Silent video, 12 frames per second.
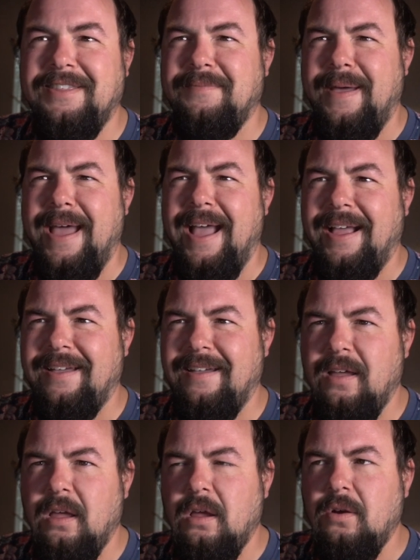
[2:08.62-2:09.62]
in the back?
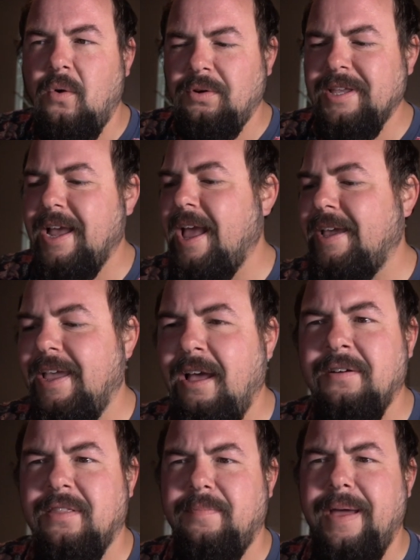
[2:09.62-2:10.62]
What was that guy
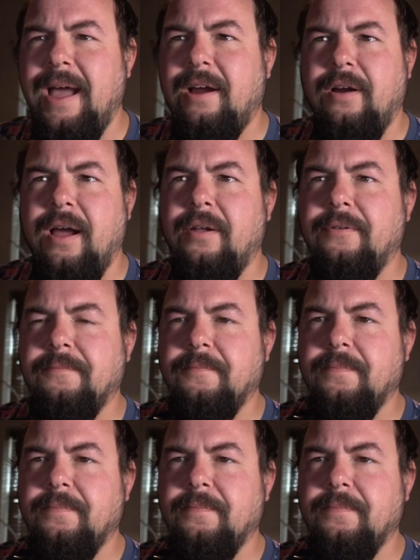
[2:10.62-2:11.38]
yelling in the background?